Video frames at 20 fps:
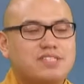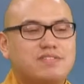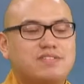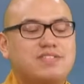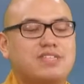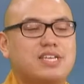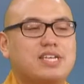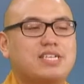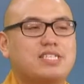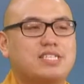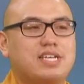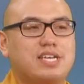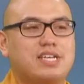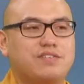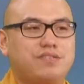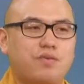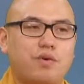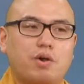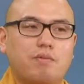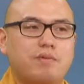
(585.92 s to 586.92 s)
of success,
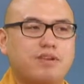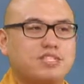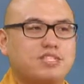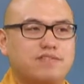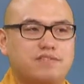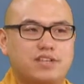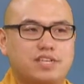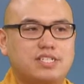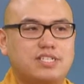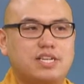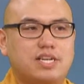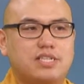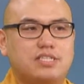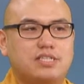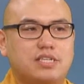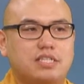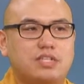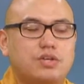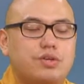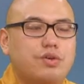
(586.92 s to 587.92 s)
formulas of success
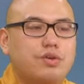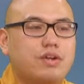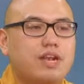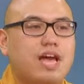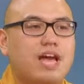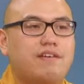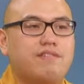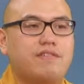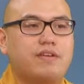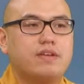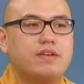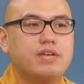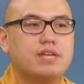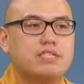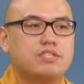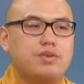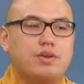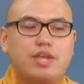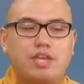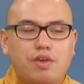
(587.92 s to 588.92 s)
into your life.
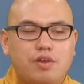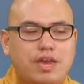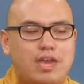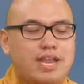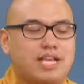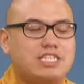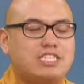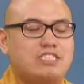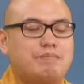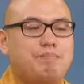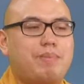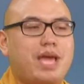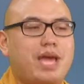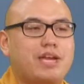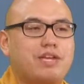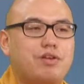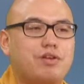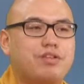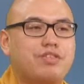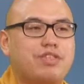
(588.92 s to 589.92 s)
So then you can
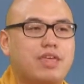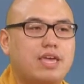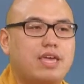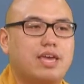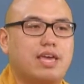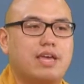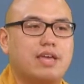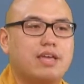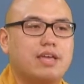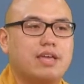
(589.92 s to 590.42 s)
expand your thinking,